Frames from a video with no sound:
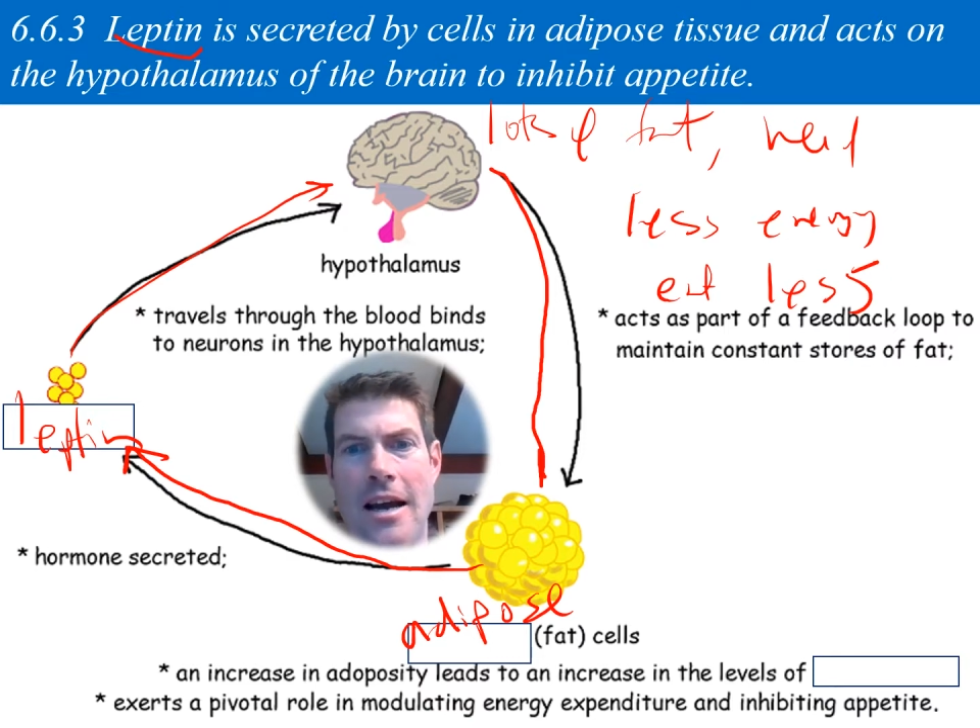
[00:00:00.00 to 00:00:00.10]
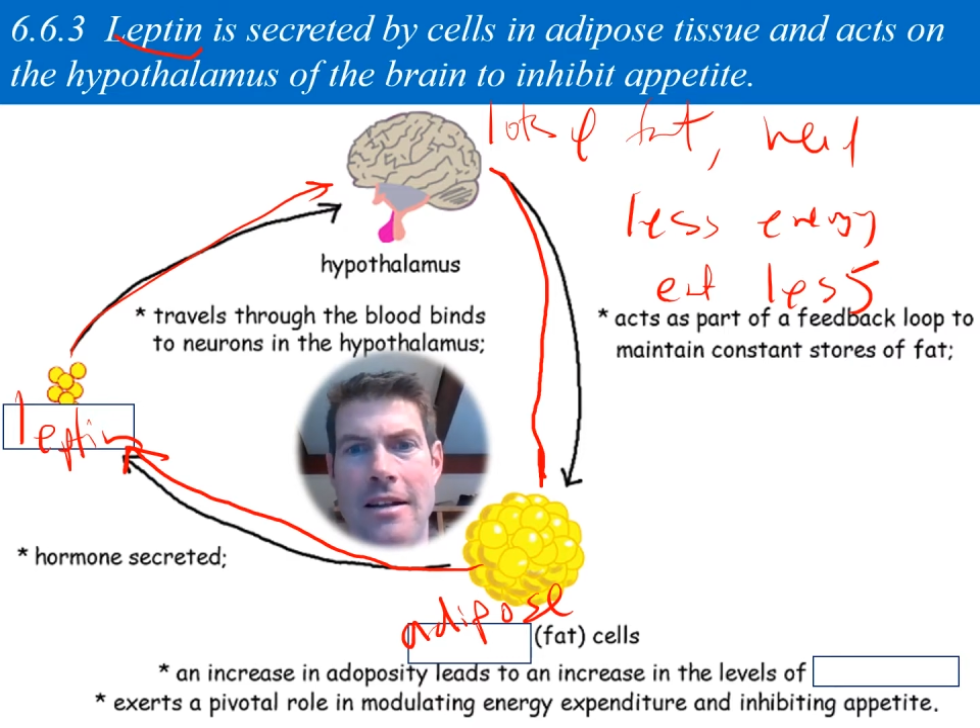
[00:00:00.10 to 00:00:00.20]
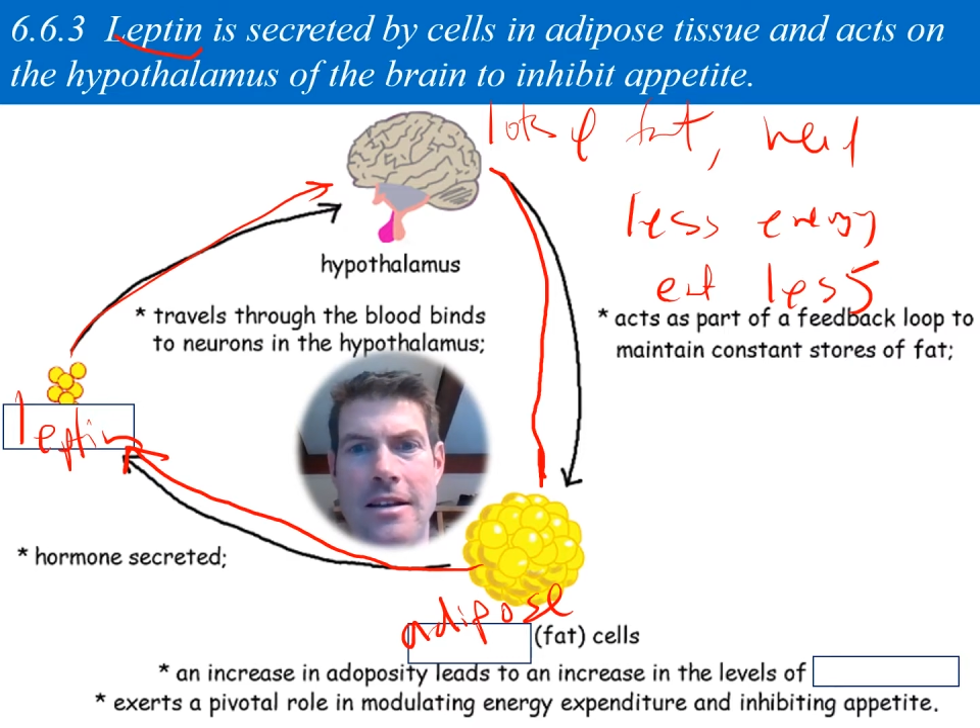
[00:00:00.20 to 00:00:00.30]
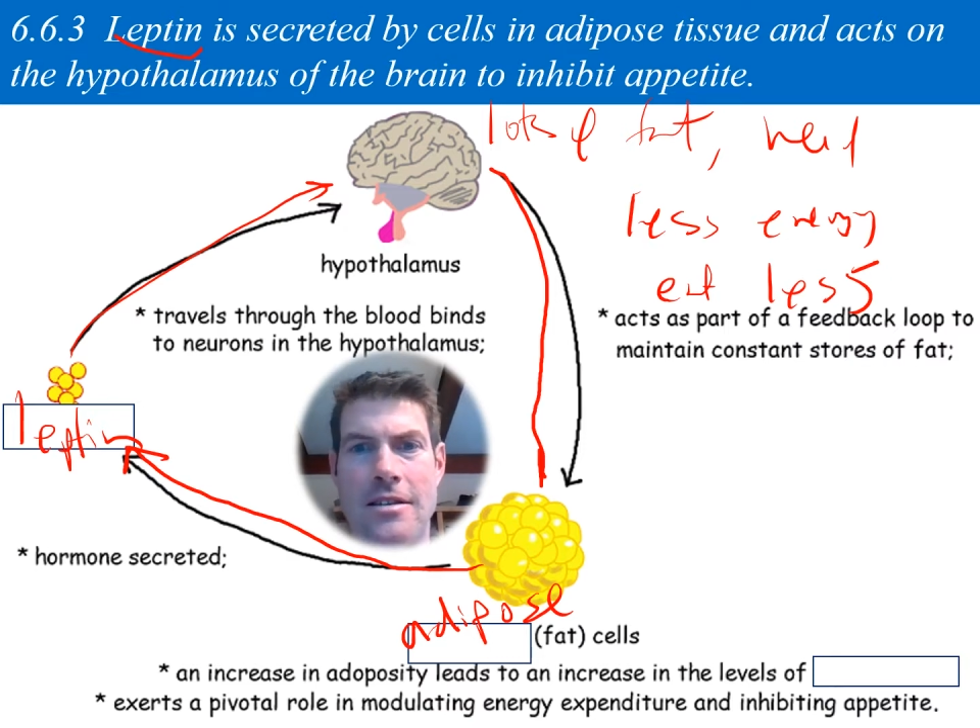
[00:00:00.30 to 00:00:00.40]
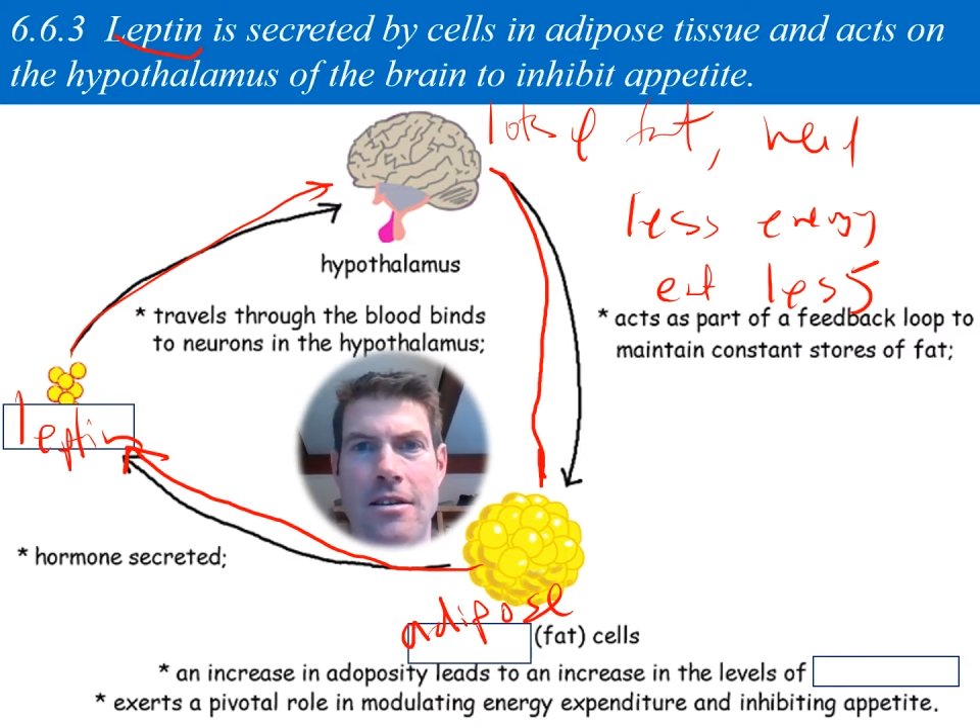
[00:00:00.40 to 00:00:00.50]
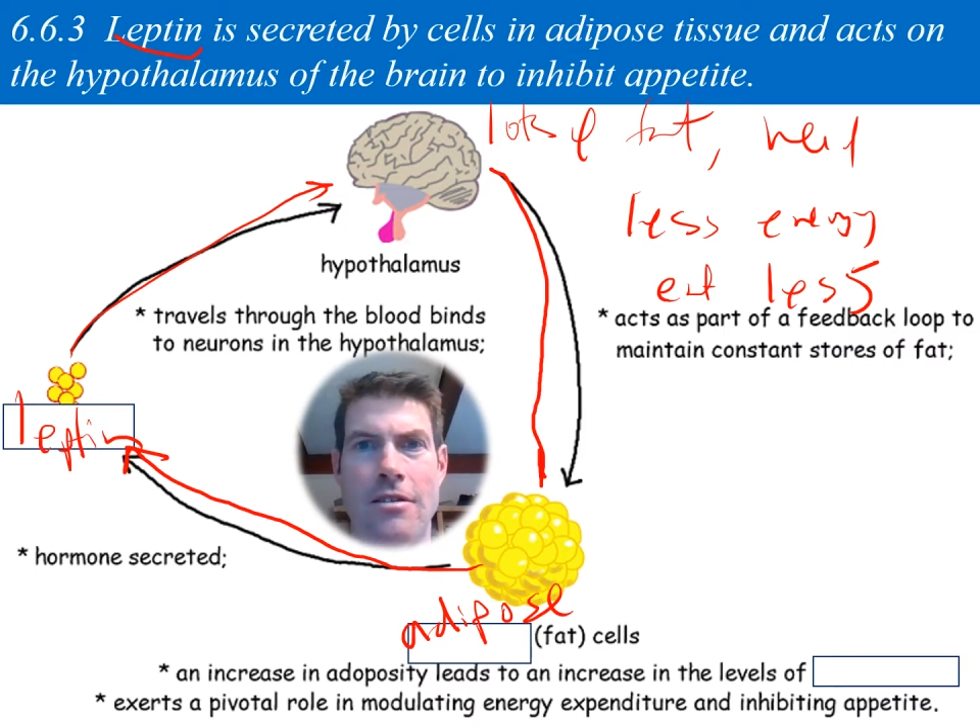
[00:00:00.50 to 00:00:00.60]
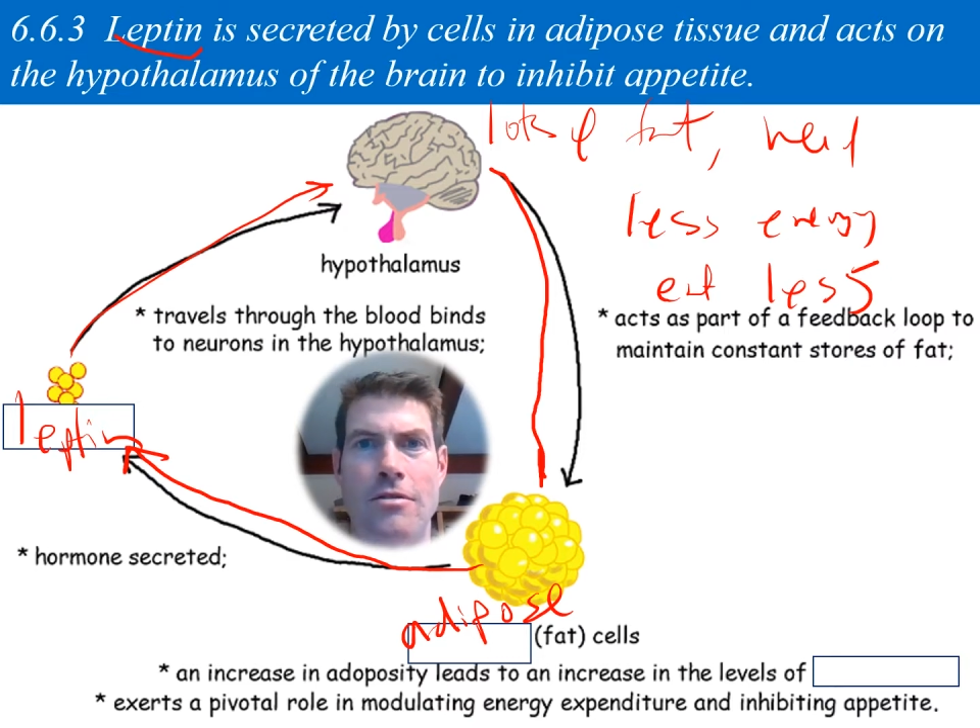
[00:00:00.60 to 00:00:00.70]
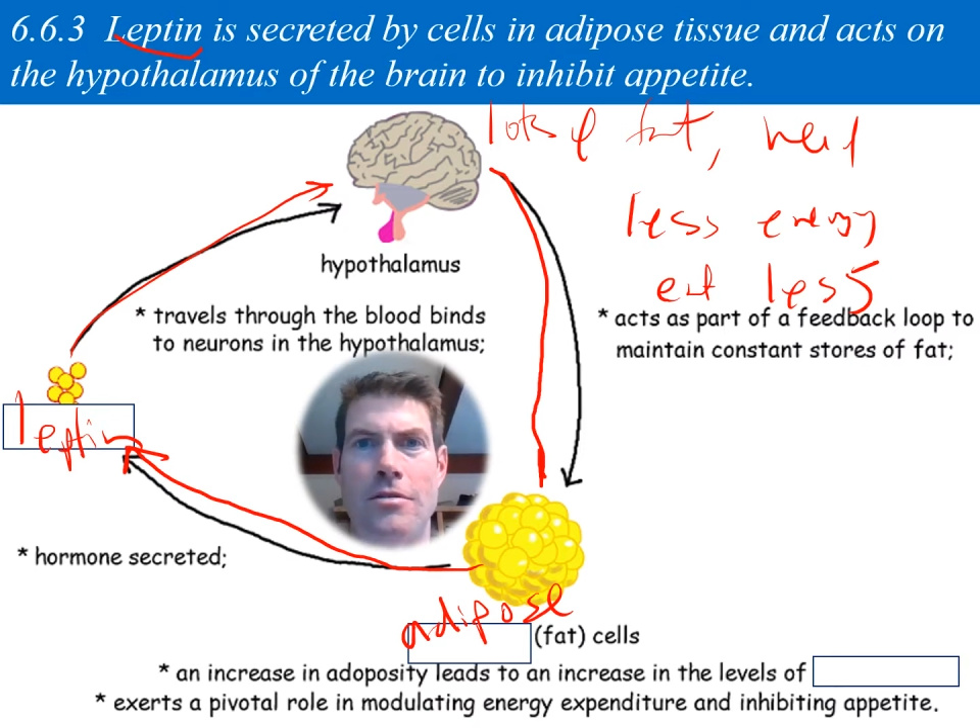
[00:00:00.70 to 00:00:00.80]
That's a huge